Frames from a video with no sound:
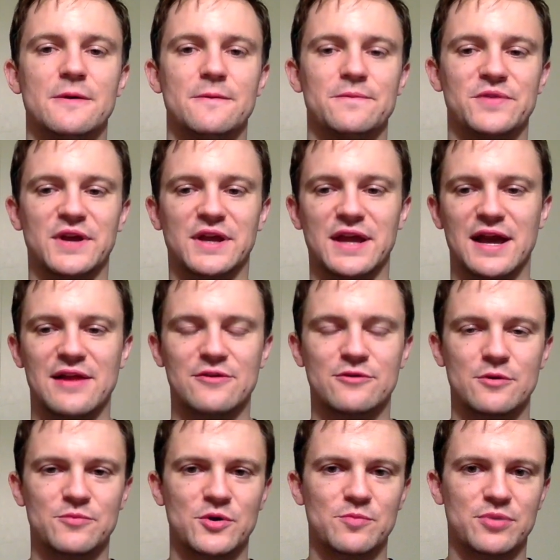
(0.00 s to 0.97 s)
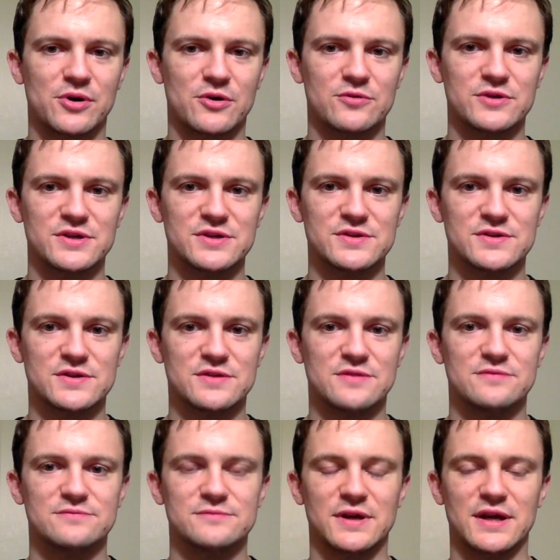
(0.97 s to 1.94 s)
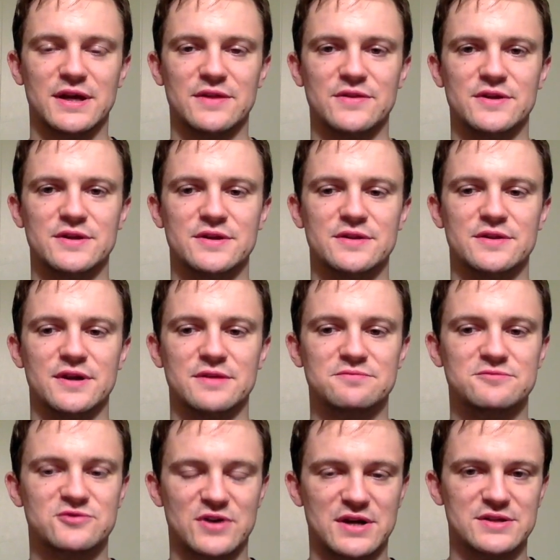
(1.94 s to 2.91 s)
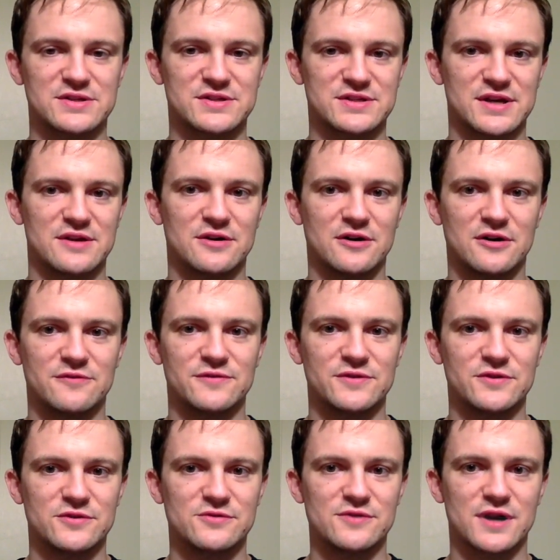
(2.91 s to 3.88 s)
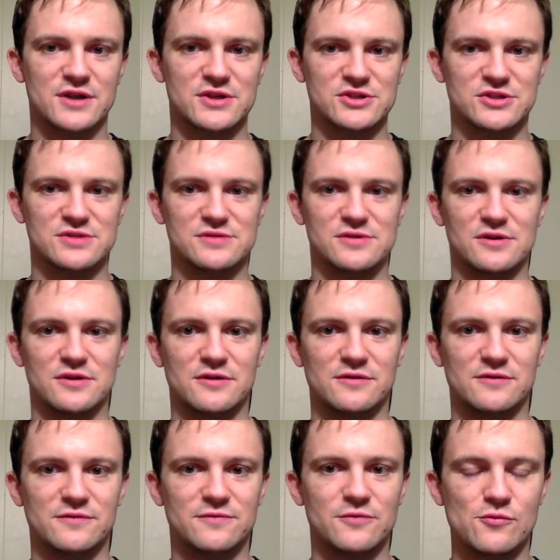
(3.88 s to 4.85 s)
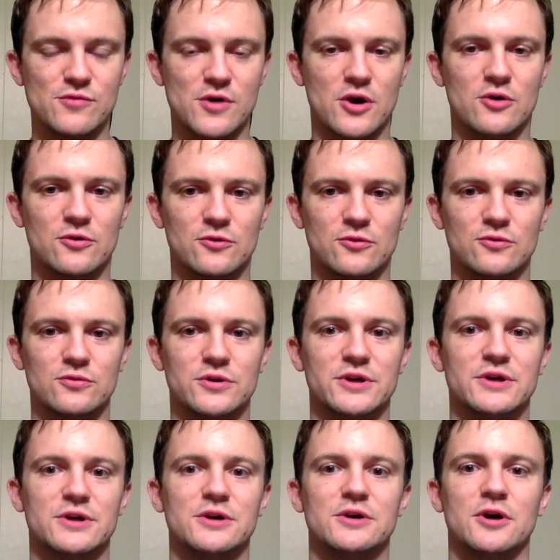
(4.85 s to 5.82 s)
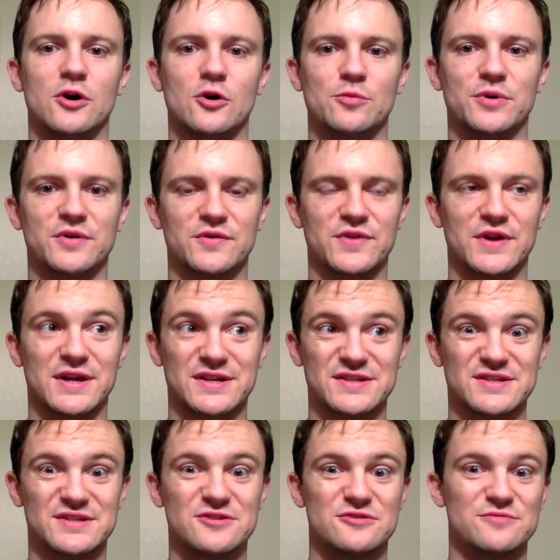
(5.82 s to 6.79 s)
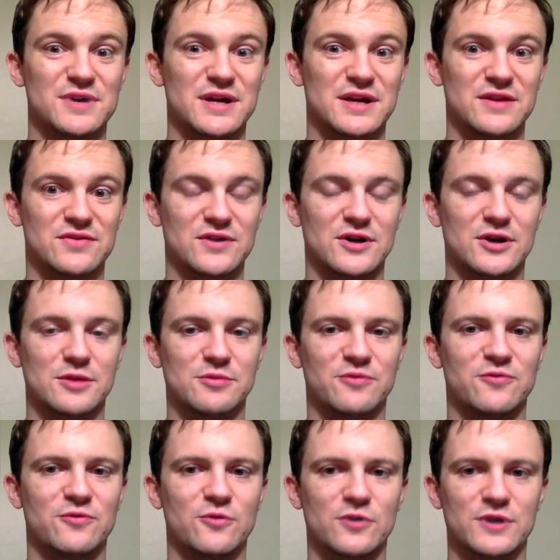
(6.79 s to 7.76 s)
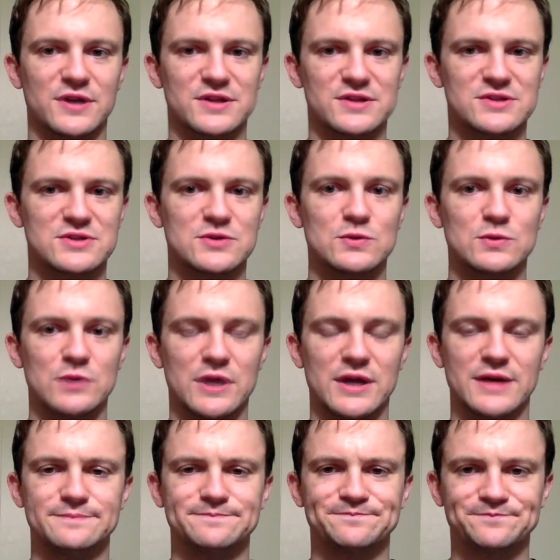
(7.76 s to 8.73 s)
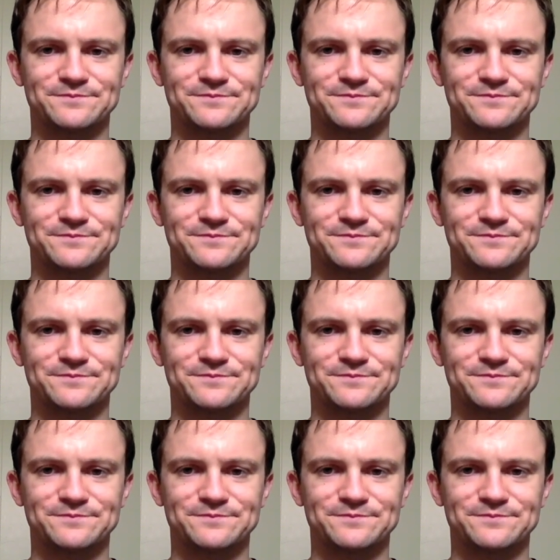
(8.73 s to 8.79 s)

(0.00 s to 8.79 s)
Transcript: They gather up their ponies, and then they try to set off in the direction of the road, hoping that they can still make it there before it gets too late.